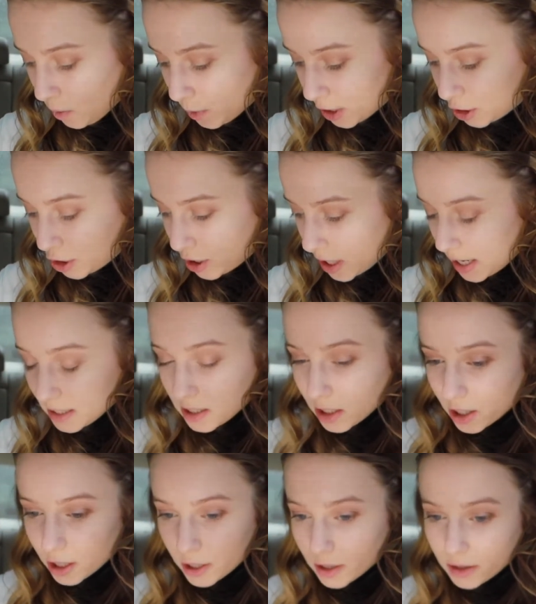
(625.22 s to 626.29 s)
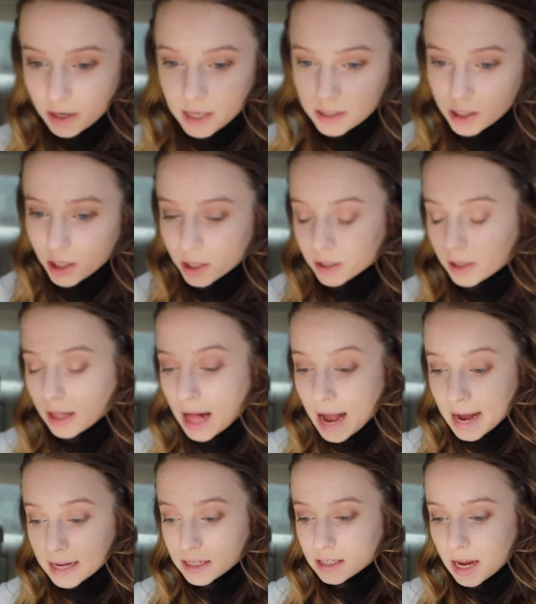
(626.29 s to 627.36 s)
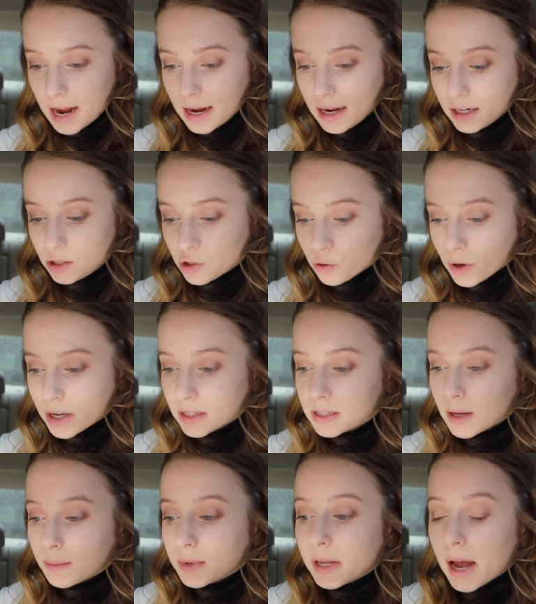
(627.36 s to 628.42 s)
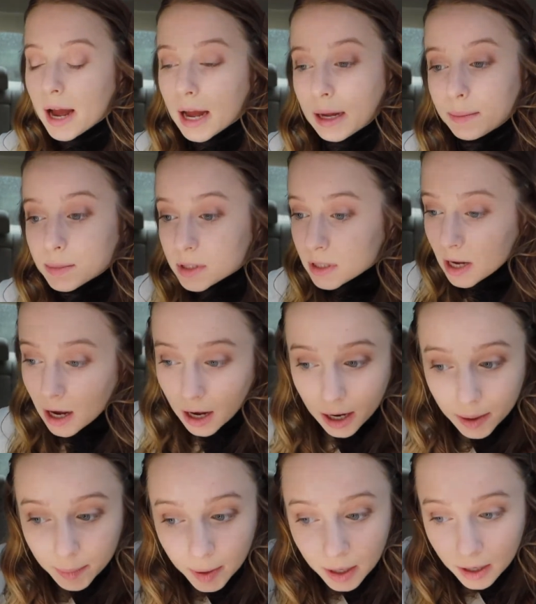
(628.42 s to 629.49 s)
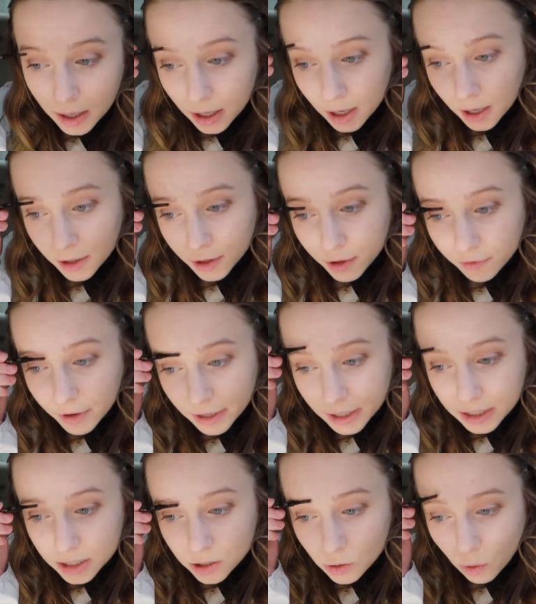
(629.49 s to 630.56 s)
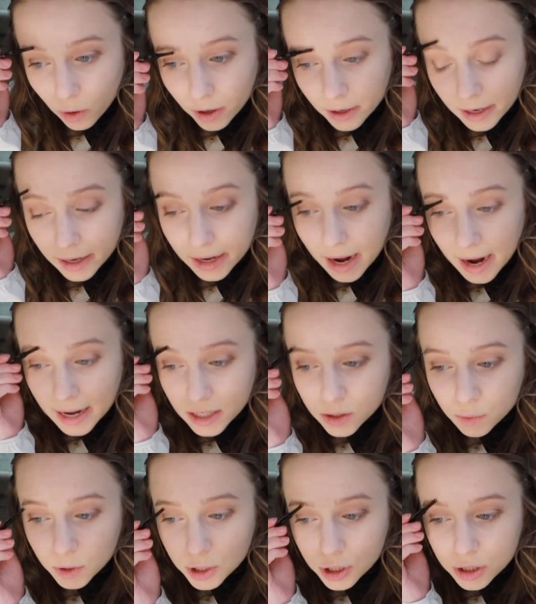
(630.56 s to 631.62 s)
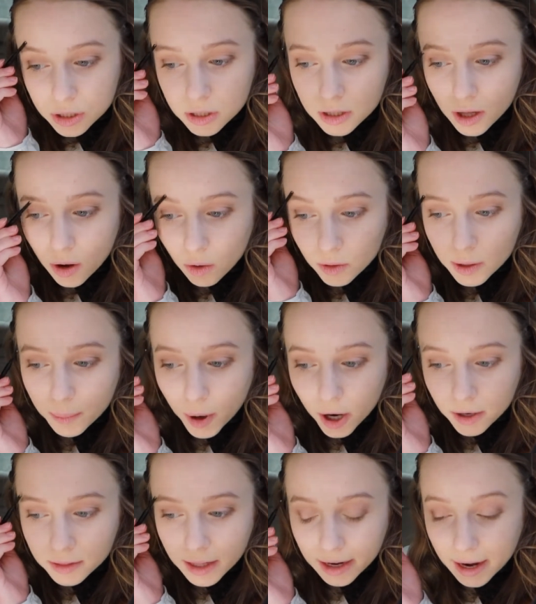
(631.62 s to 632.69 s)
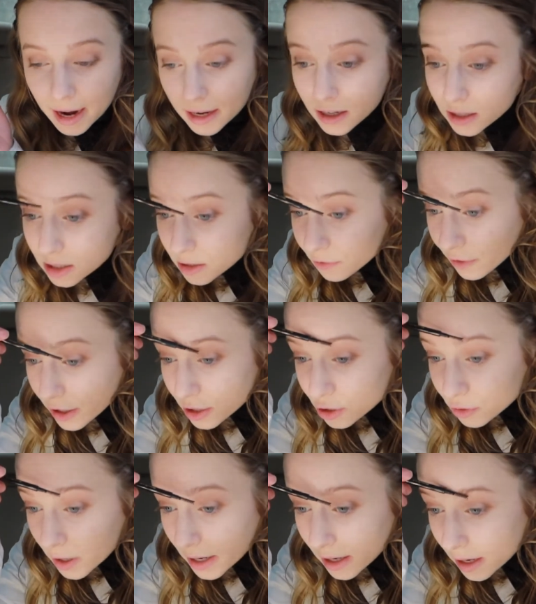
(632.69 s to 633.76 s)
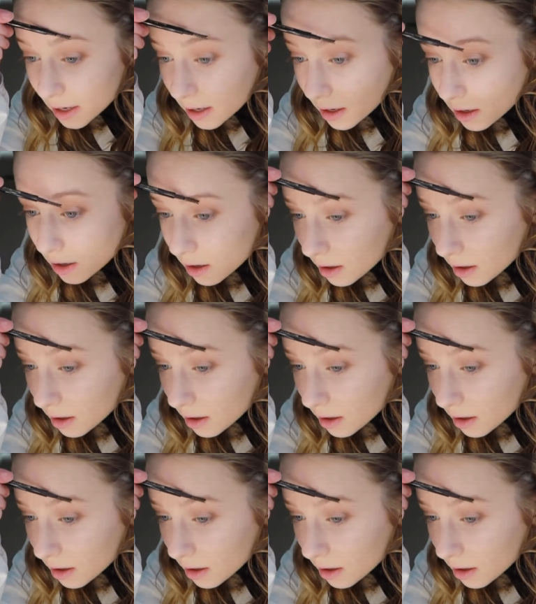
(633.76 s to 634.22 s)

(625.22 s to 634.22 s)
which is a good, it's a good class. I enjoy it sometimes. Um, they're very disorganized, which is the only part that kind of is frustrating.